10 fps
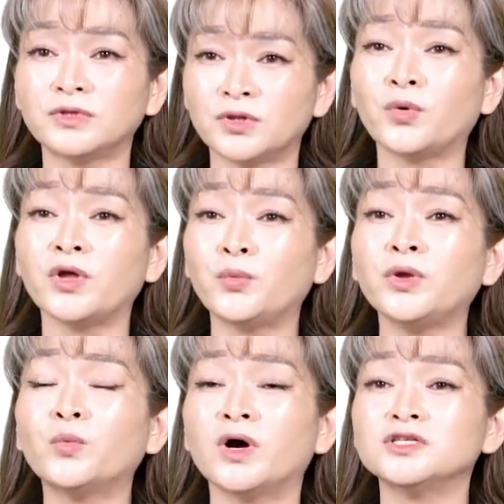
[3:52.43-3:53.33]
the way
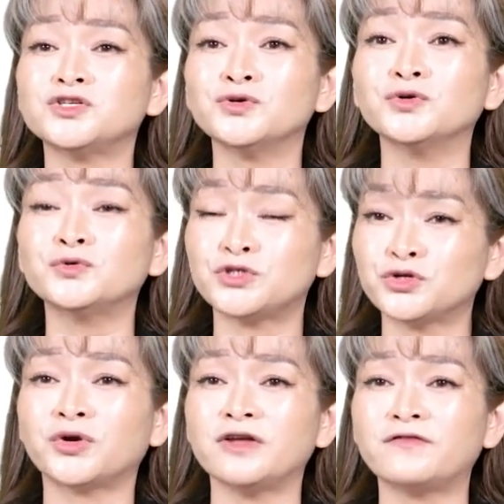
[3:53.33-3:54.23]
we want to
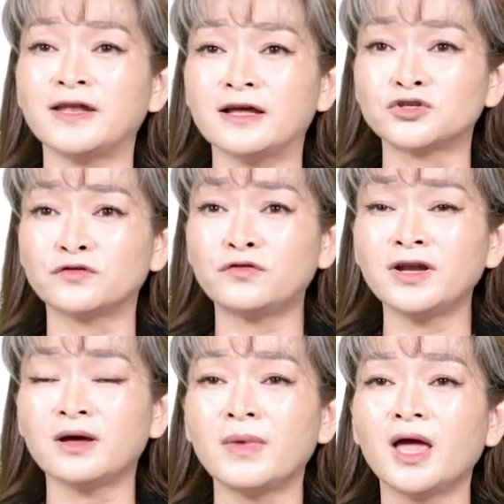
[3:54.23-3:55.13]
create financial
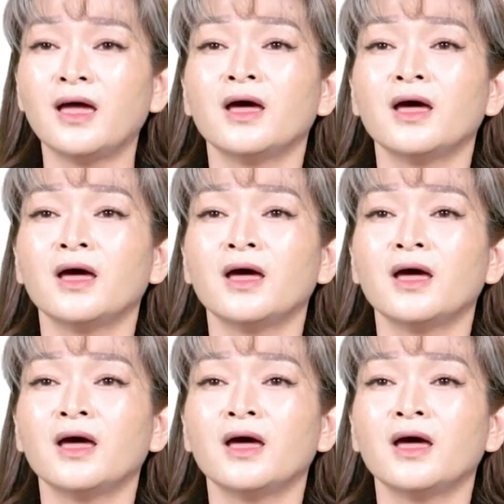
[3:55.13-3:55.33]
freedom,